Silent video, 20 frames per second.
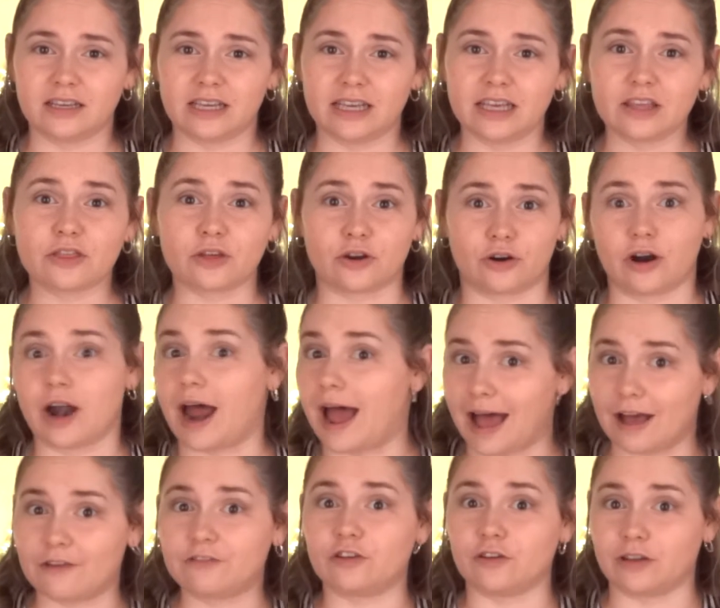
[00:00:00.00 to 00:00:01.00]
either I
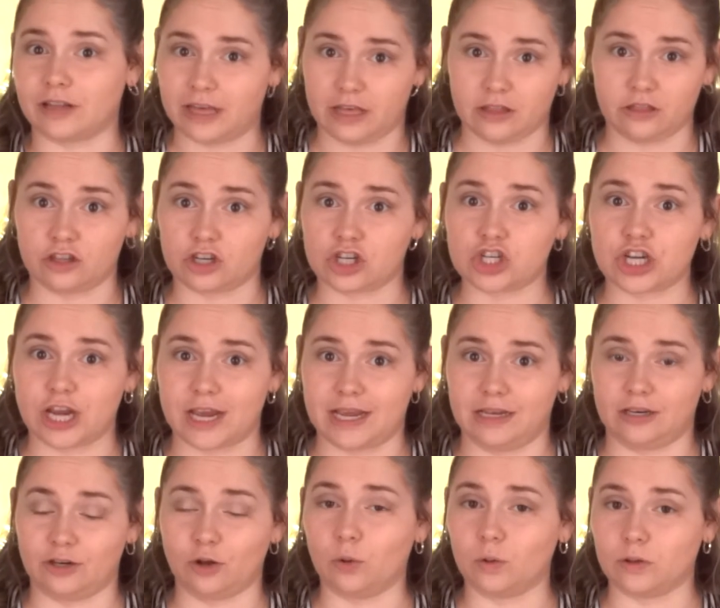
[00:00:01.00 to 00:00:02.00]
have to lay in the
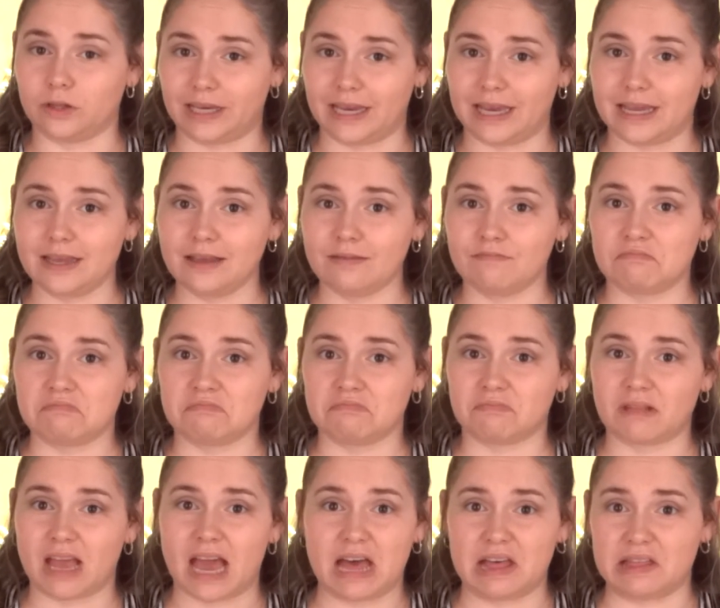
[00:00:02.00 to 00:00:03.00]
shade all day
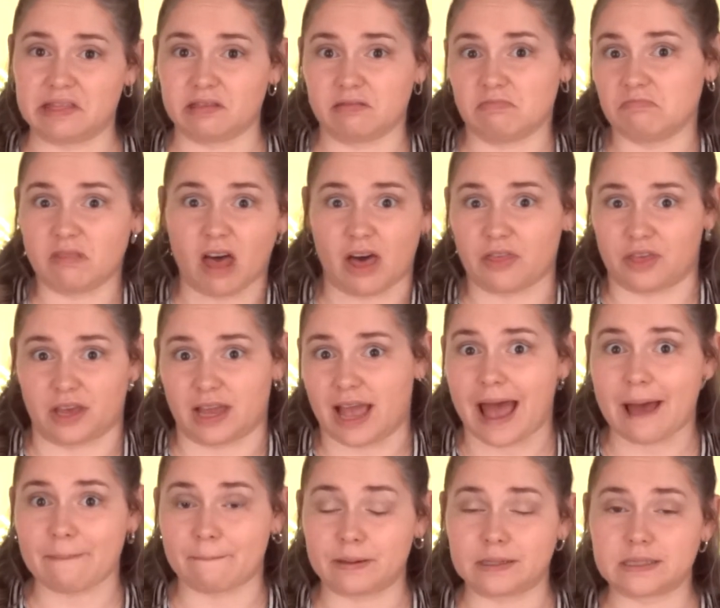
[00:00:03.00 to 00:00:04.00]
and nothing
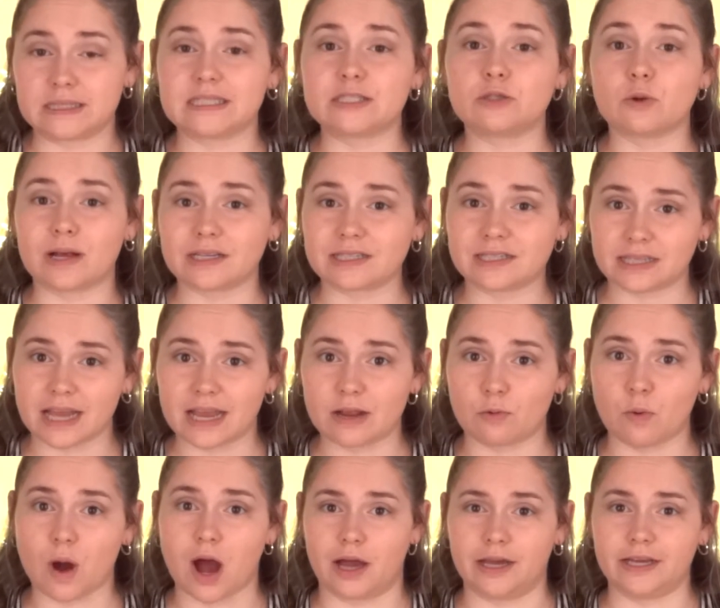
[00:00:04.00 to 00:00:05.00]
happens, so I stay
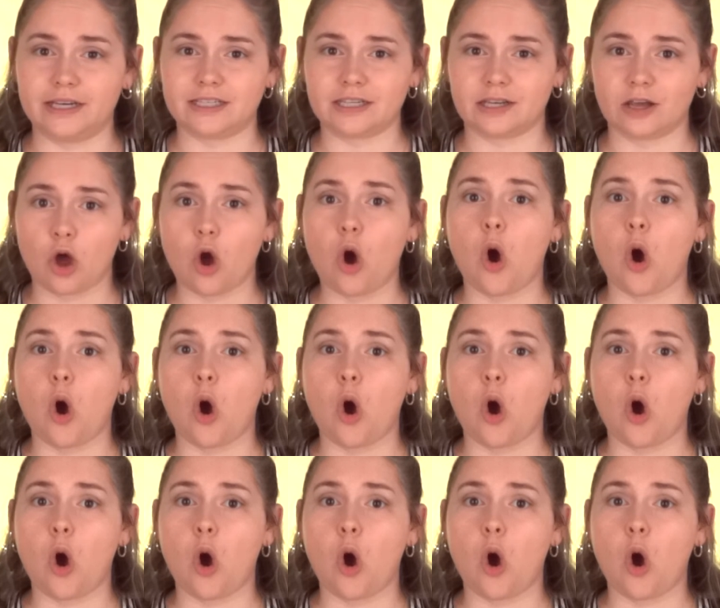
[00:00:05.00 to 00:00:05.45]
white,